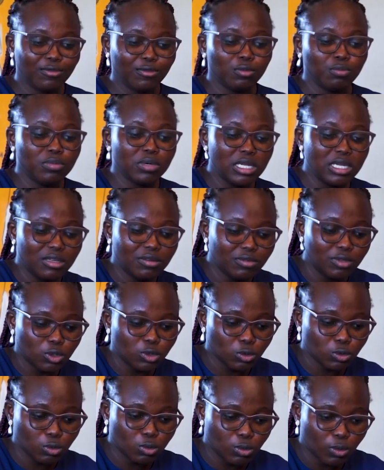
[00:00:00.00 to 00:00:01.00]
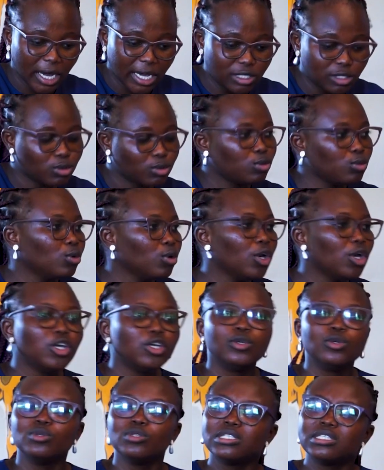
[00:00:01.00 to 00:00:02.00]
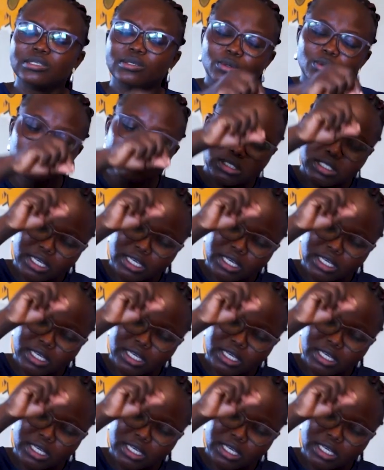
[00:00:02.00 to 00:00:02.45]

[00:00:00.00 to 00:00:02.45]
if you believe it's 2. Write 2. You still